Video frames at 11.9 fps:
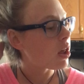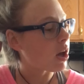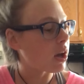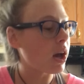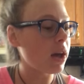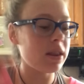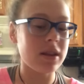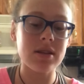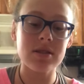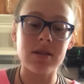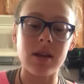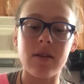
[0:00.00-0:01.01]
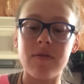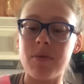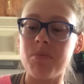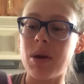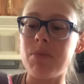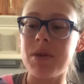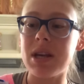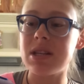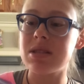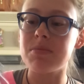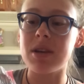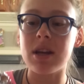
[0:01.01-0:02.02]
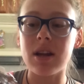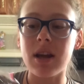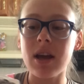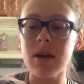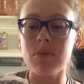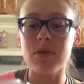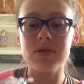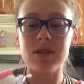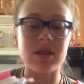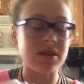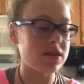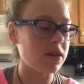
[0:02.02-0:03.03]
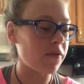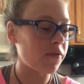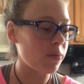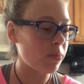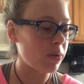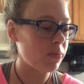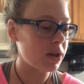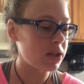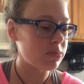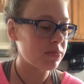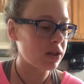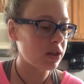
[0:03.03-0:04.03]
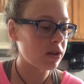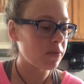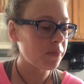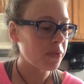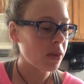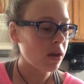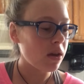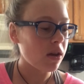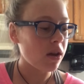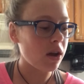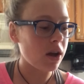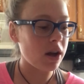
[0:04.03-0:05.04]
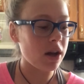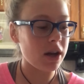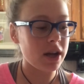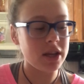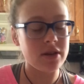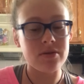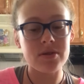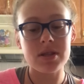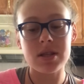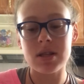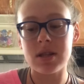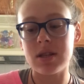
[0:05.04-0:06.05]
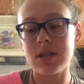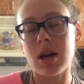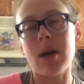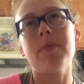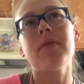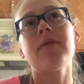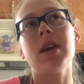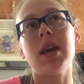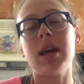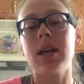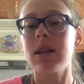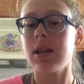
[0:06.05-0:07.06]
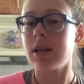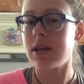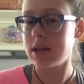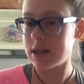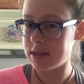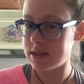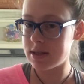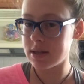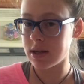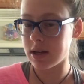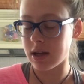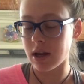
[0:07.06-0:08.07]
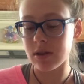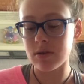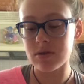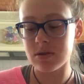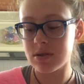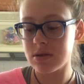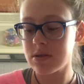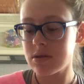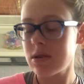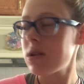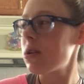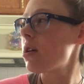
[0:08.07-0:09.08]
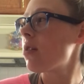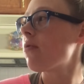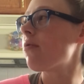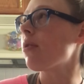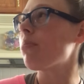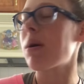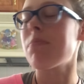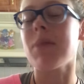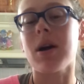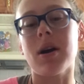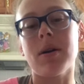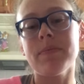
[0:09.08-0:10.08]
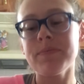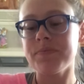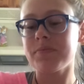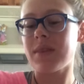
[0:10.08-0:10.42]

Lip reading: I got this like from my basement. I got most of this stuff from my basement. I used the top of can lids. I got those from my mom.